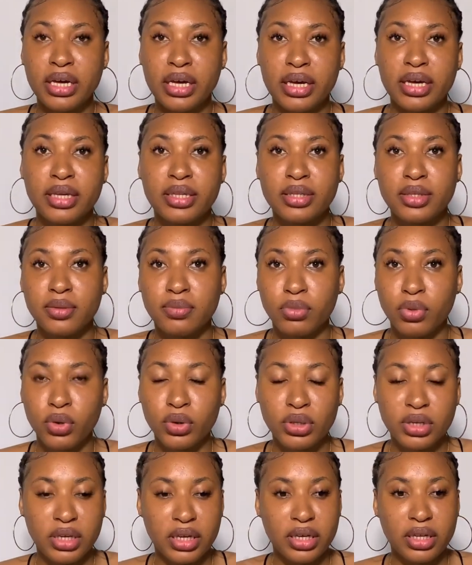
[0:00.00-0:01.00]
in the
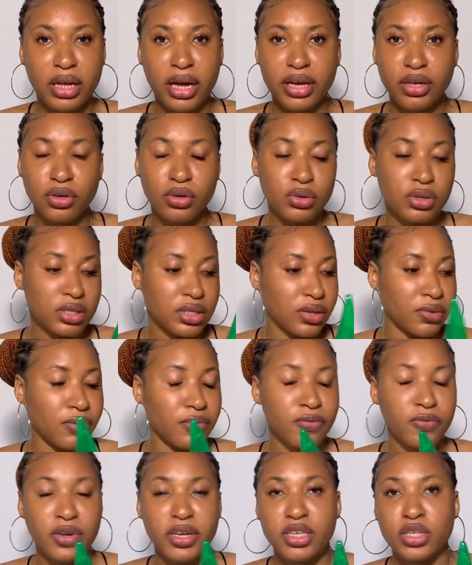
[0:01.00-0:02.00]
morning i use the
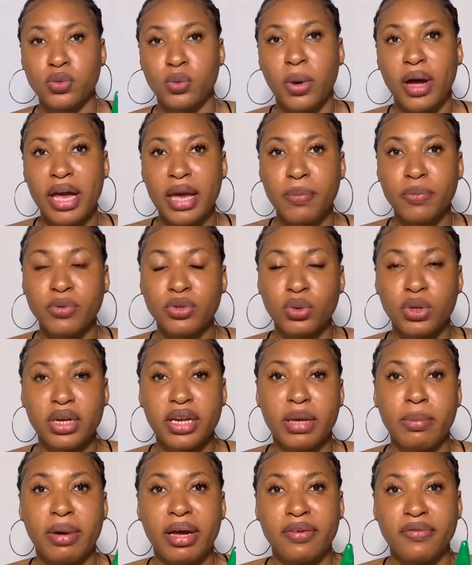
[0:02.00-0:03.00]
face wipe to
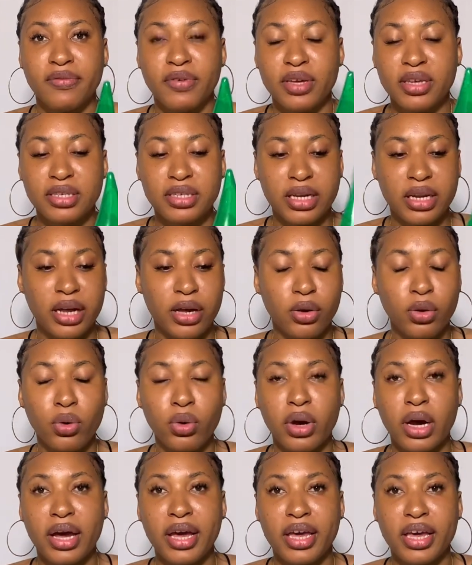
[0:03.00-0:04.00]
clean my face and i
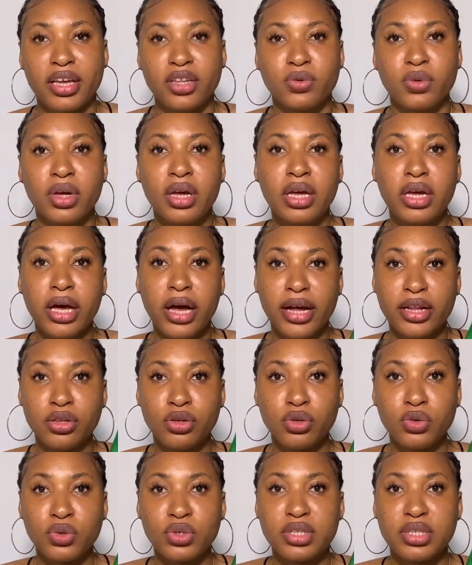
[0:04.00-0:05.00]
go ahead
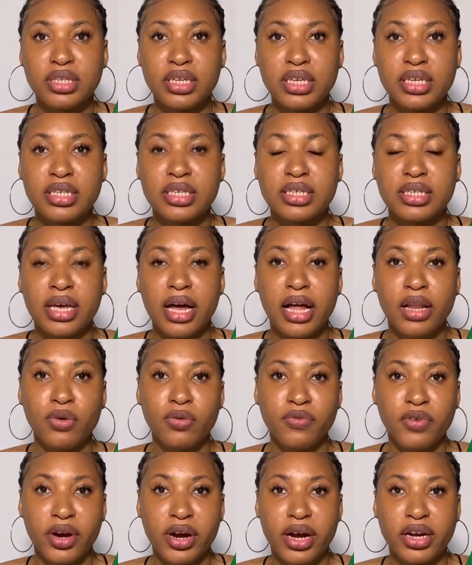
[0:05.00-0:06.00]
and use this
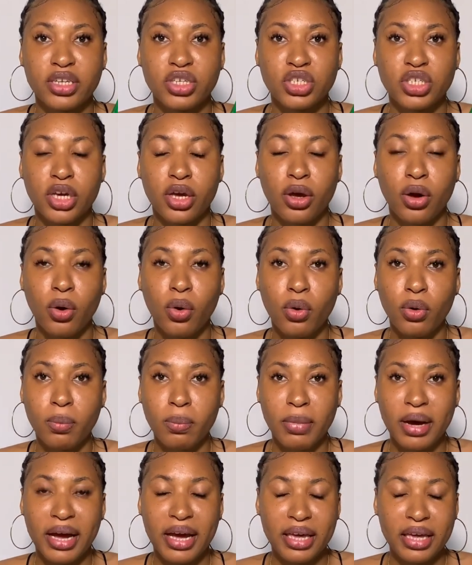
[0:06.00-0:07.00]
aloe vera gel on
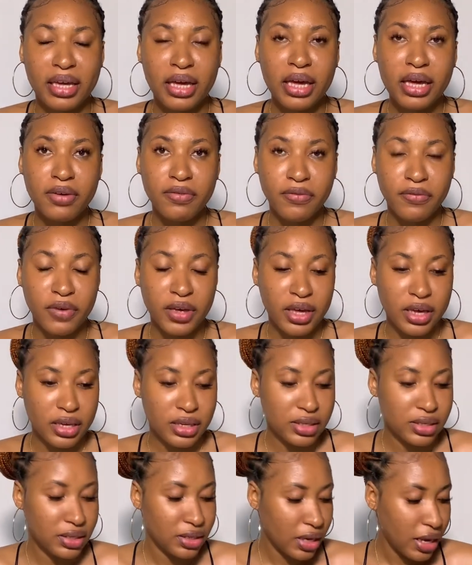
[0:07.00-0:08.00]
my
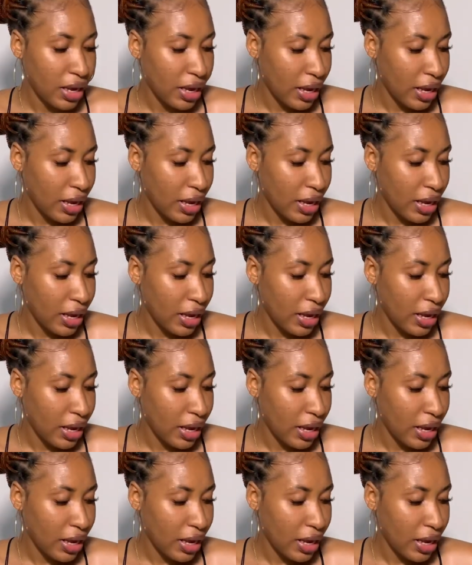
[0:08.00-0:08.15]
face